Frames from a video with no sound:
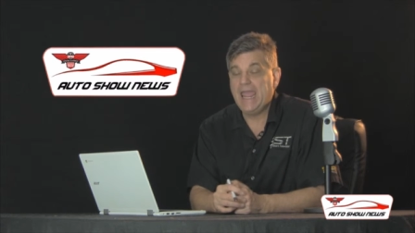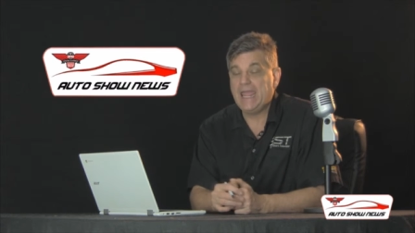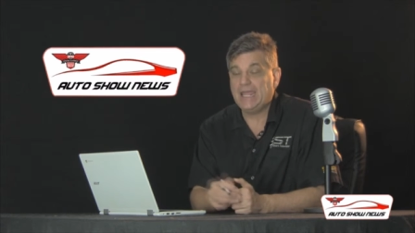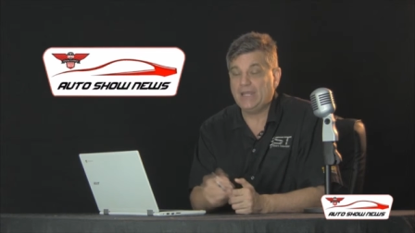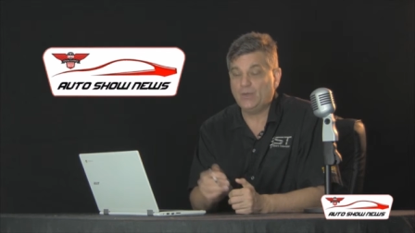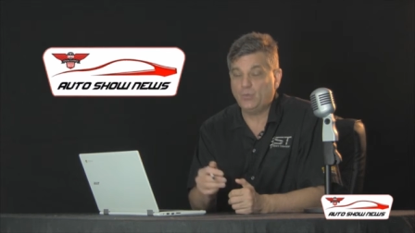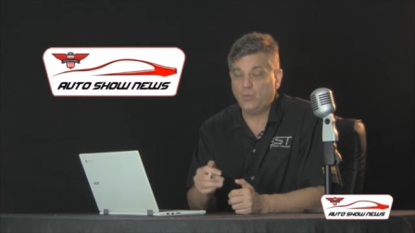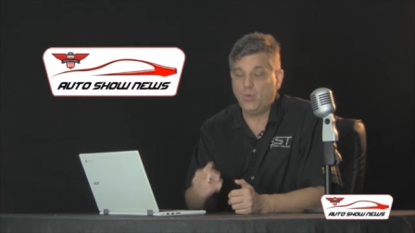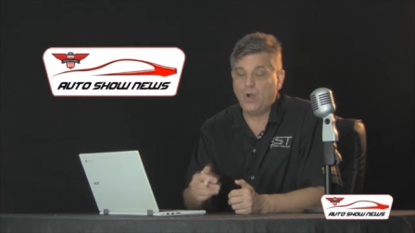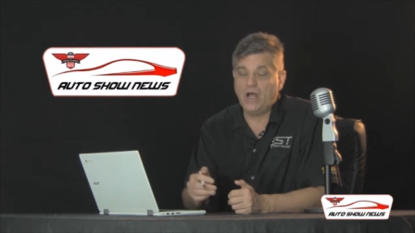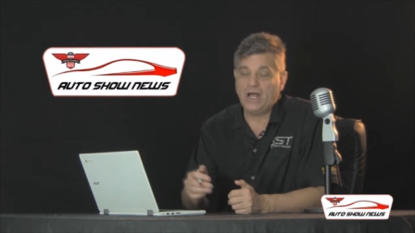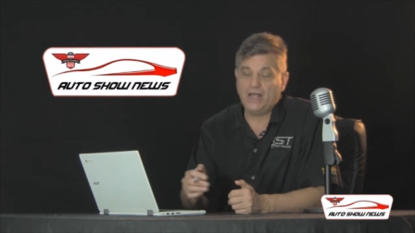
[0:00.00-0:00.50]

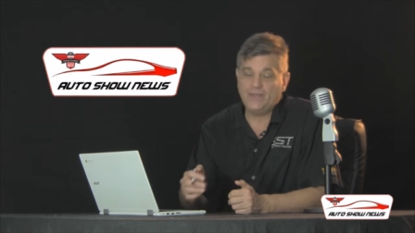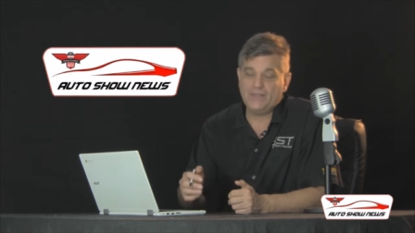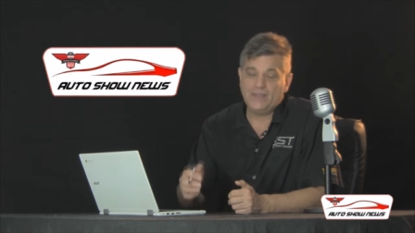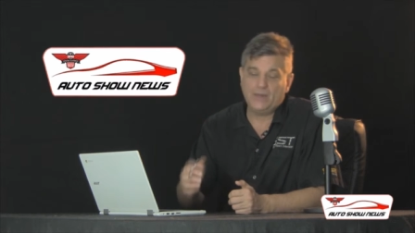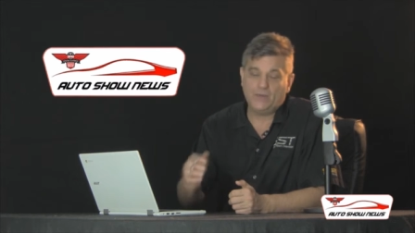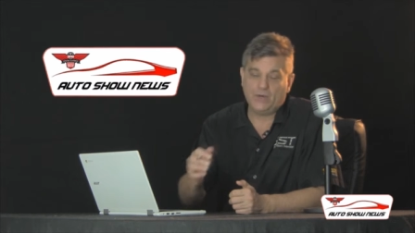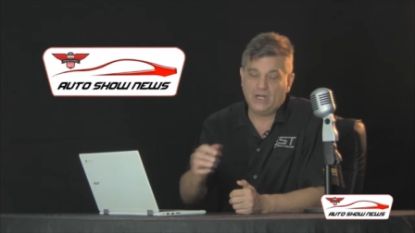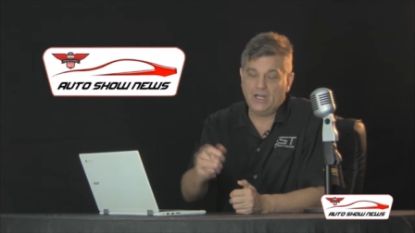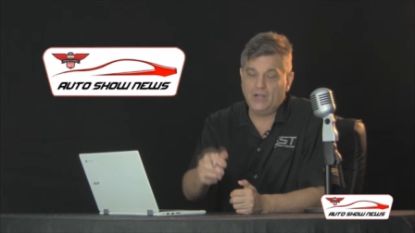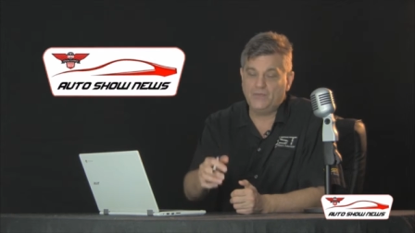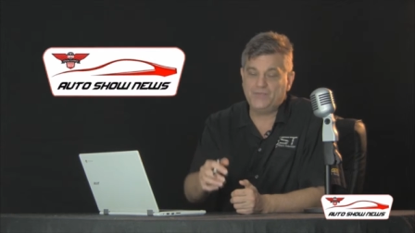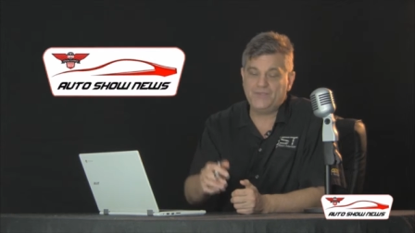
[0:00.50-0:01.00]
And while they
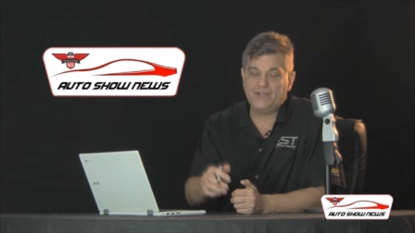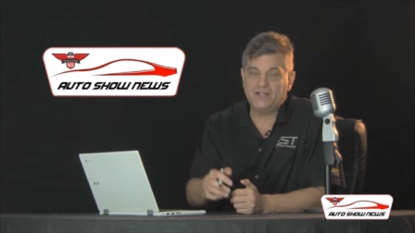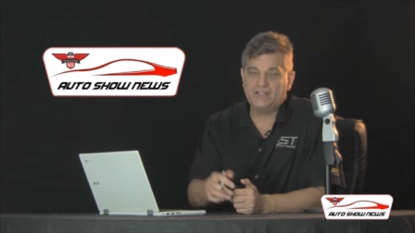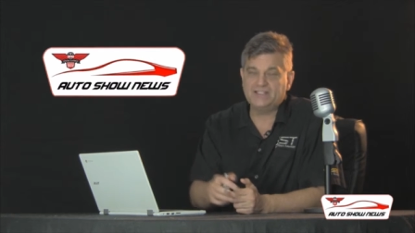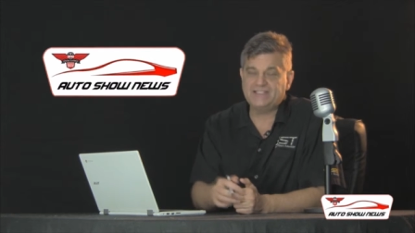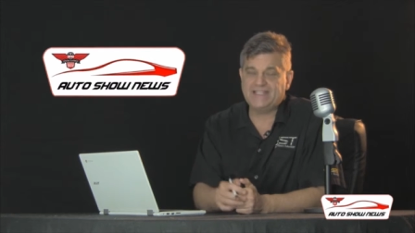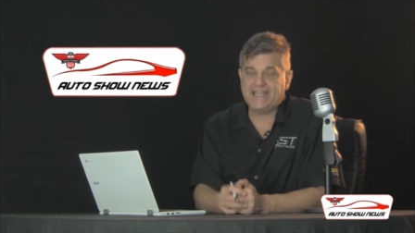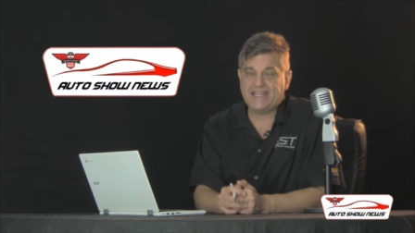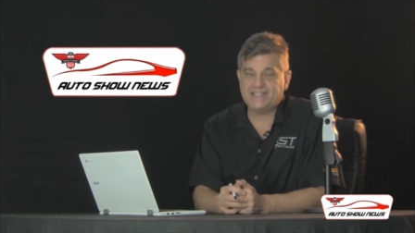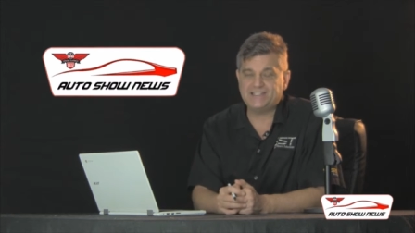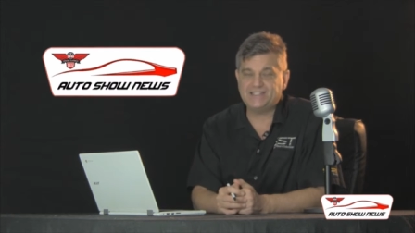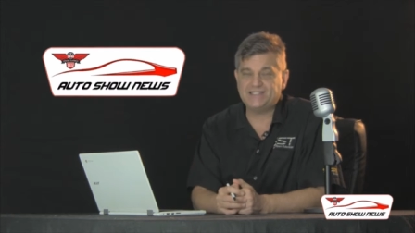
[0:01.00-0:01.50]
were out there
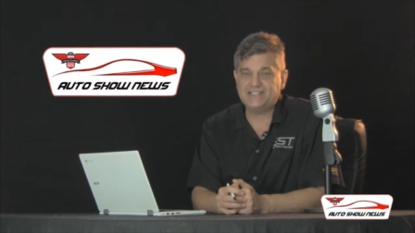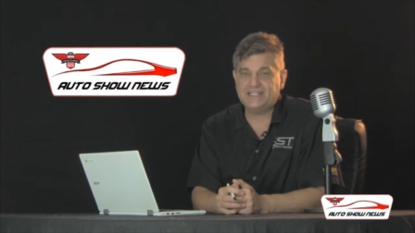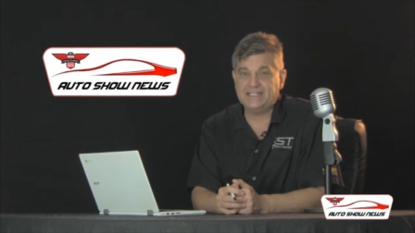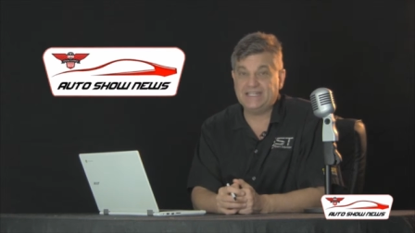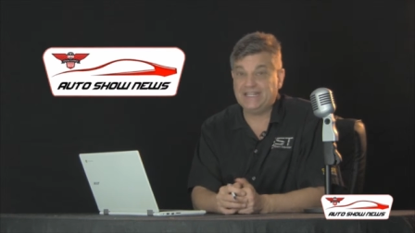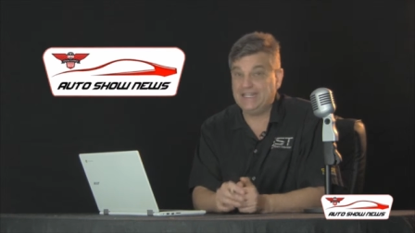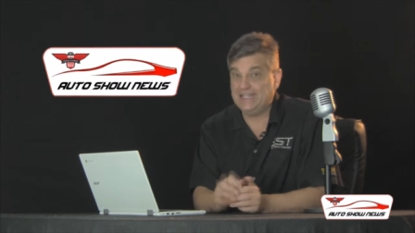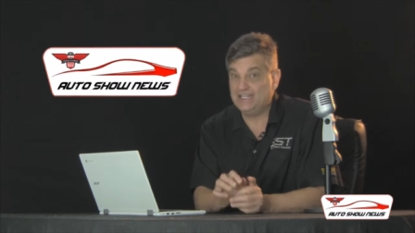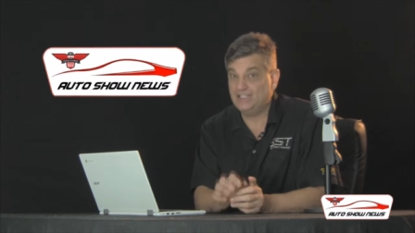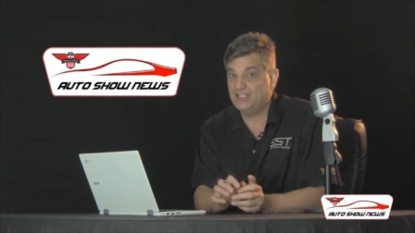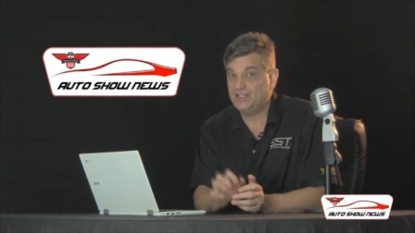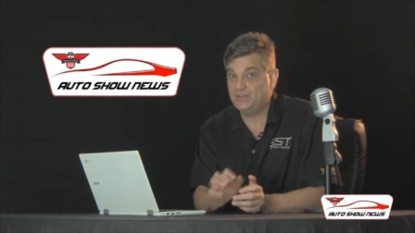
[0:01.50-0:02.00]
testing
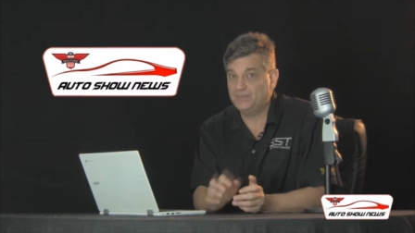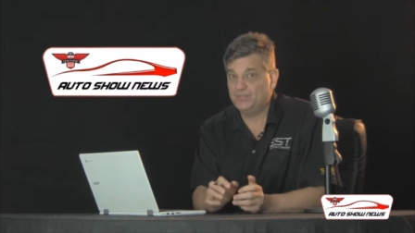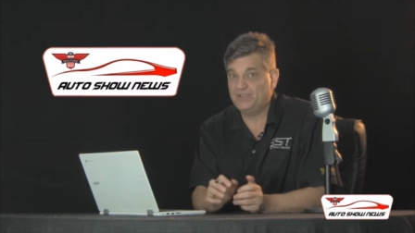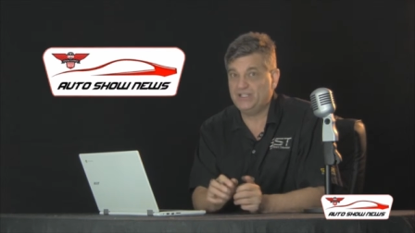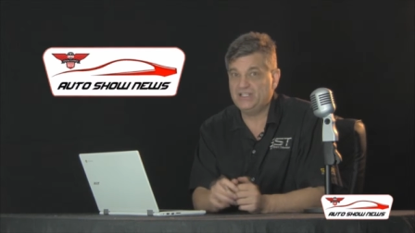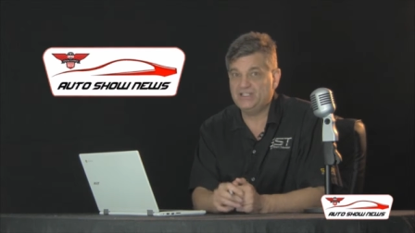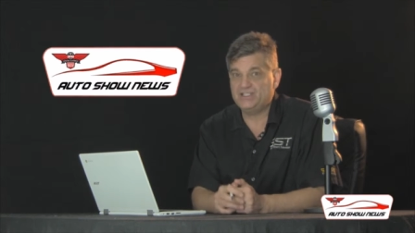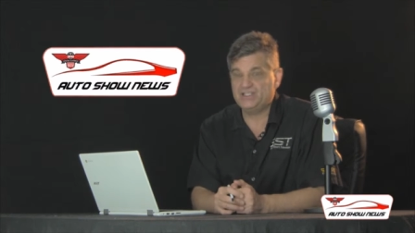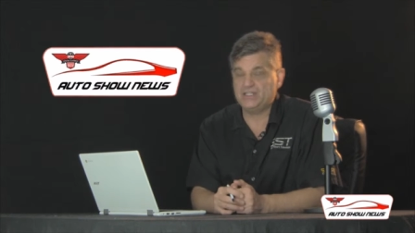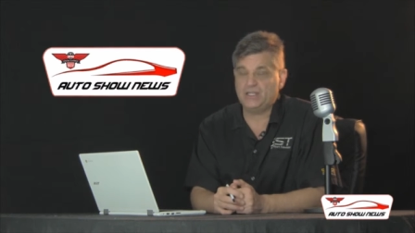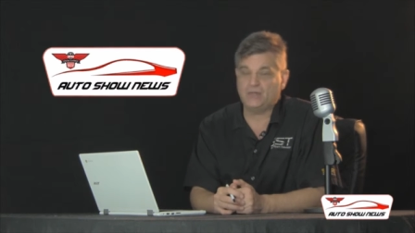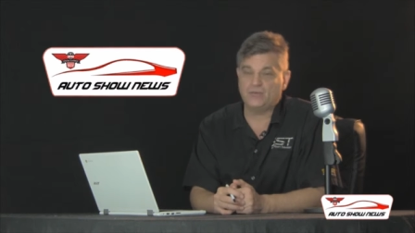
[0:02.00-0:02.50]
in
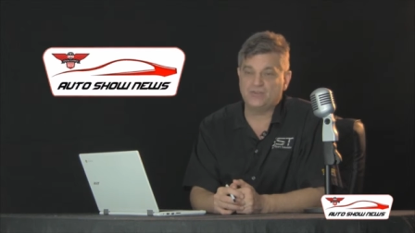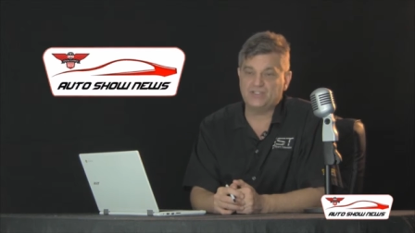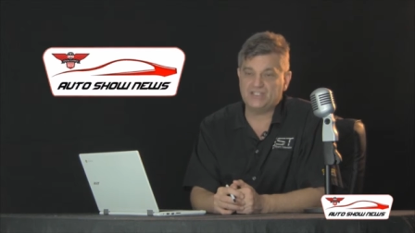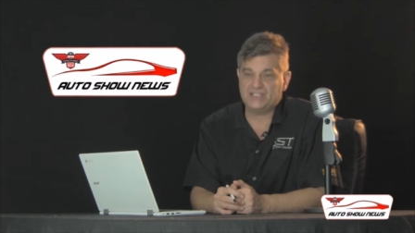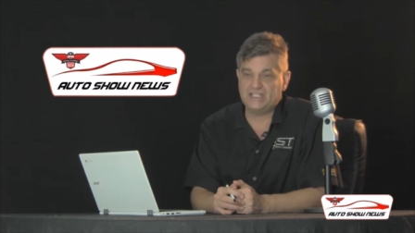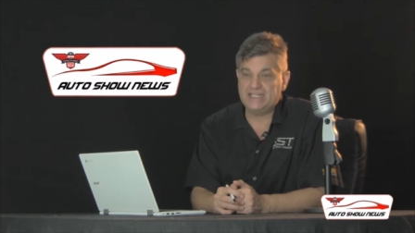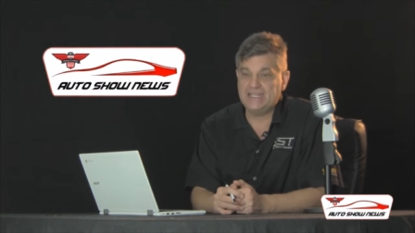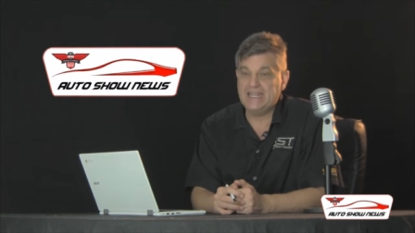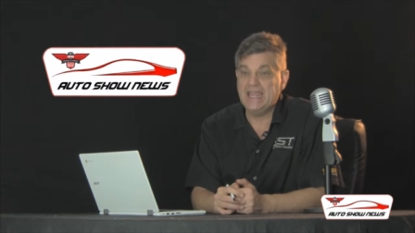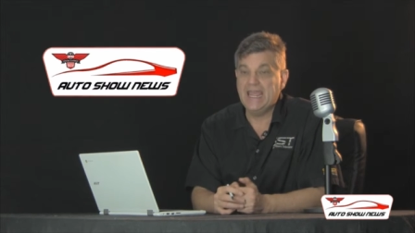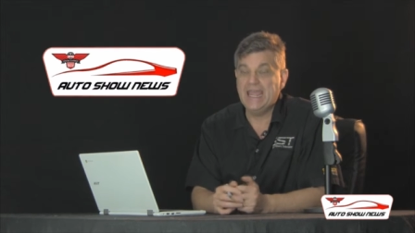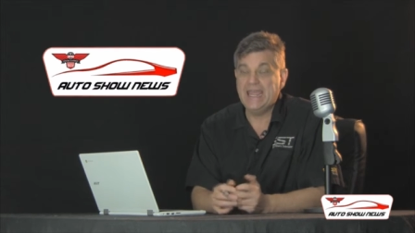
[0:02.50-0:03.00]
complete
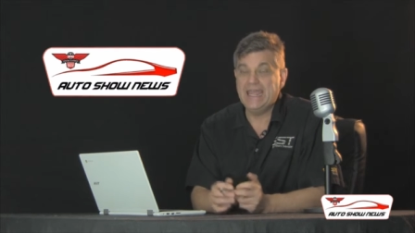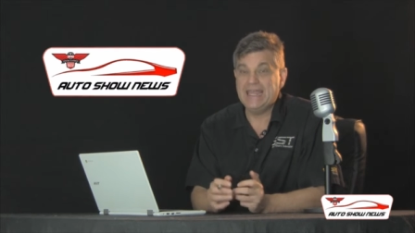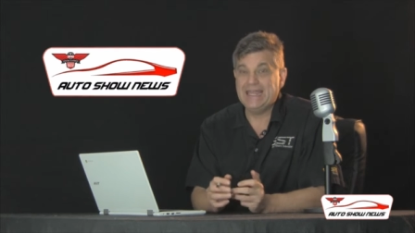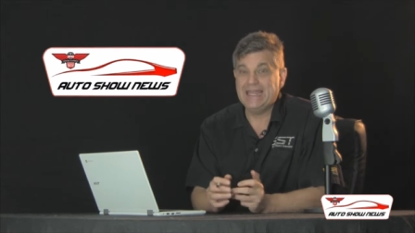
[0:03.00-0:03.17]
secrecy,